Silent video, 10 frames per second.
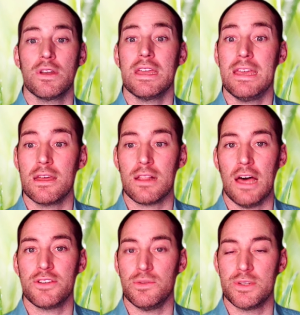in a
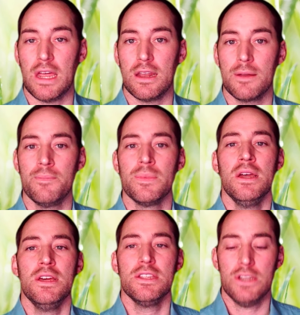classroom setting.
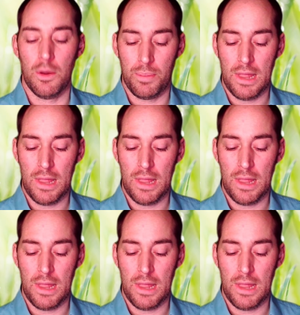So plan